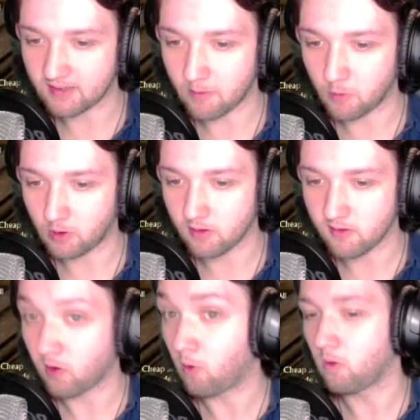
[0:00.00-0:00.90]
will lose
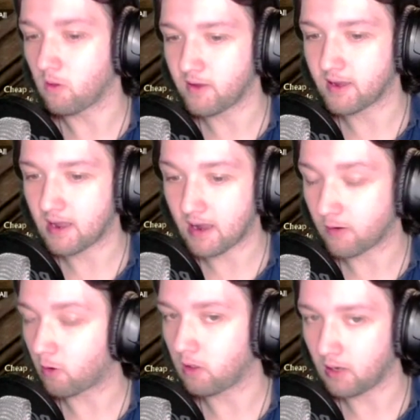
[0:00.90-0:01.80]
all the vigor and
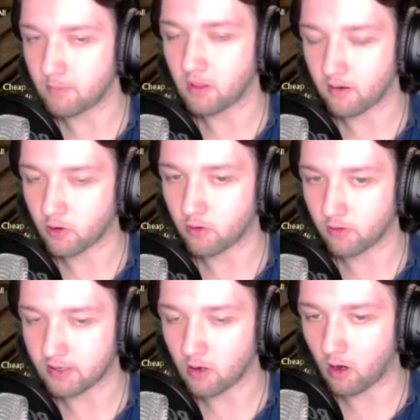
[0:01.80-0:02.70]
all the labor that I've
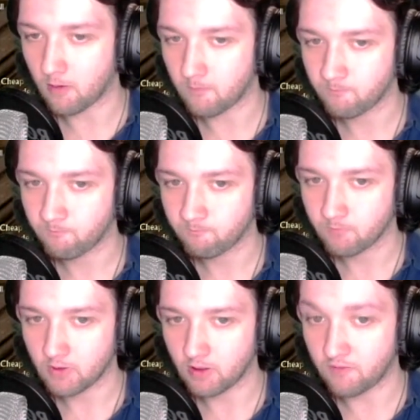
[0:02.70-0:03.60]
currently got.
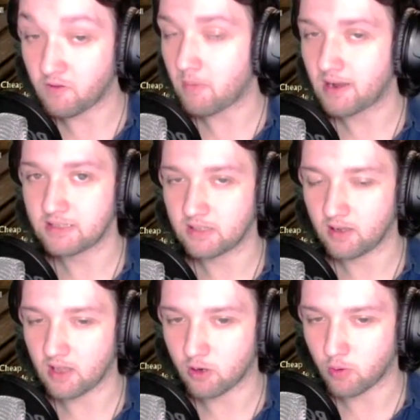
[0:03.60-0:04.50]
The farmhand
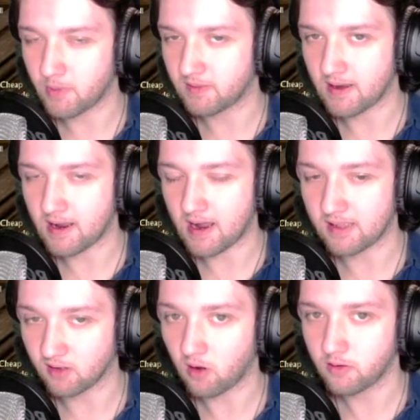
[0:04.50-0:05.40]
equipment that it
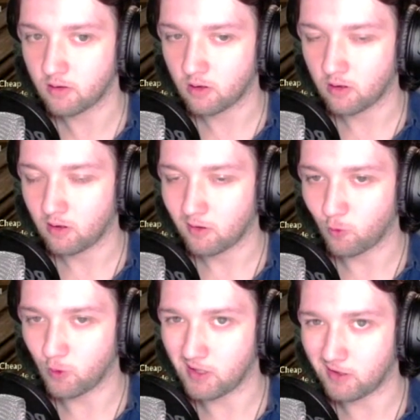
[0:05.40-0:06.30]
has on
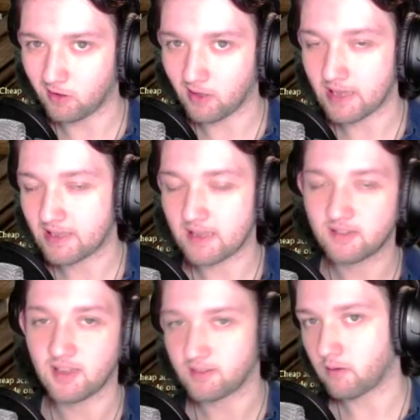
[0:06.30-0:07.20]
will get
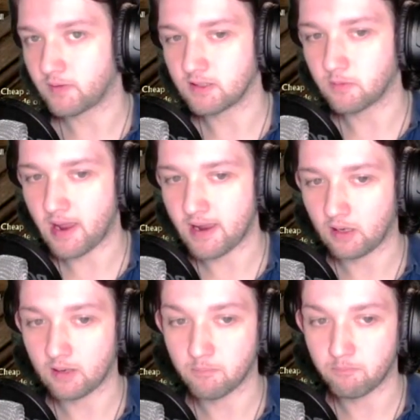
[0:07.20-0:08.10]
sent over to your
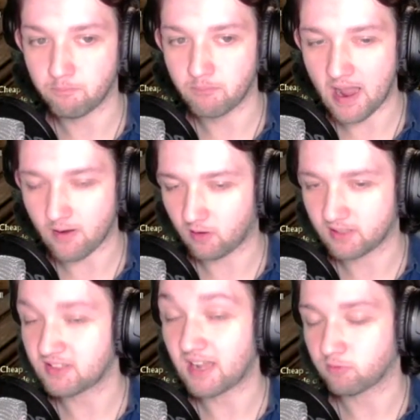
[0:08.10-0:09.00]
mail, and all its
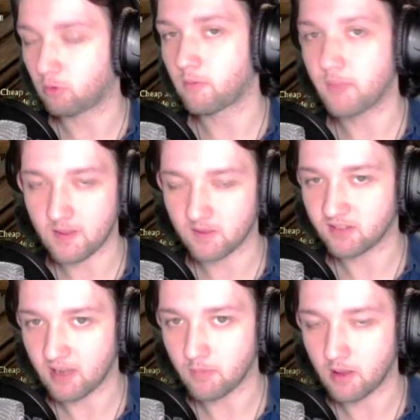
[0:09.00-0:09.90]
stats will remain the
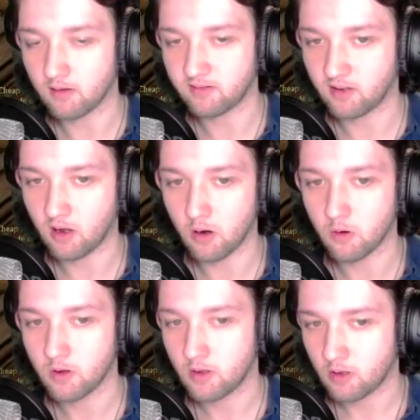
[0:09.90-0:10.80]
same though, so
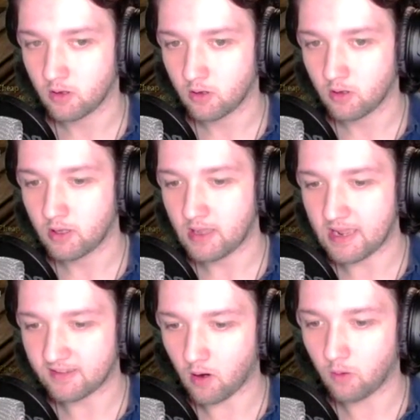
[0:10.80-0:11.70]

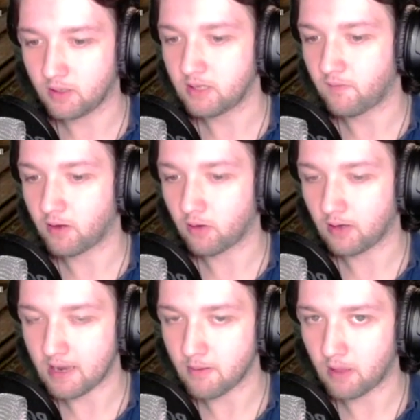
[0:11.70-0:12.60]
it's only your vigor and
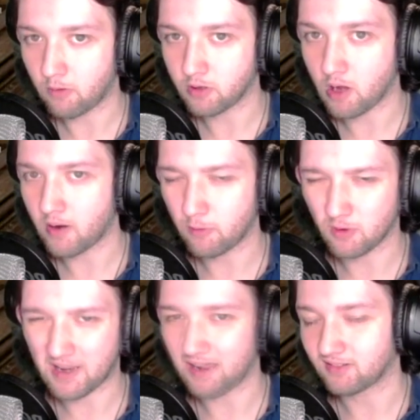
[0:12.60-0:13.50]
labor that will go, and it will
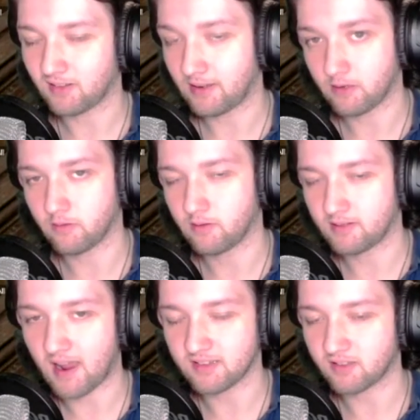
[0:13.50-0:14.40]
cancel any
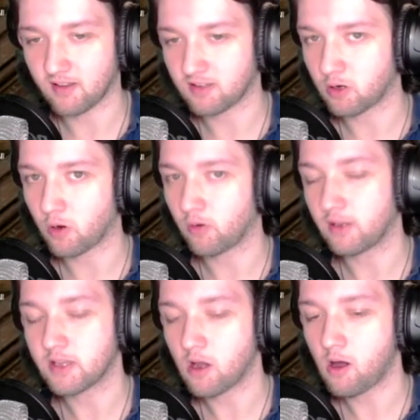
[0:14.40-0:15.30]
task that it's
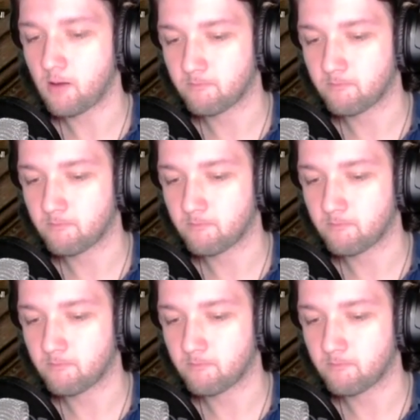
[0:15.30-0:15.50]
currently got.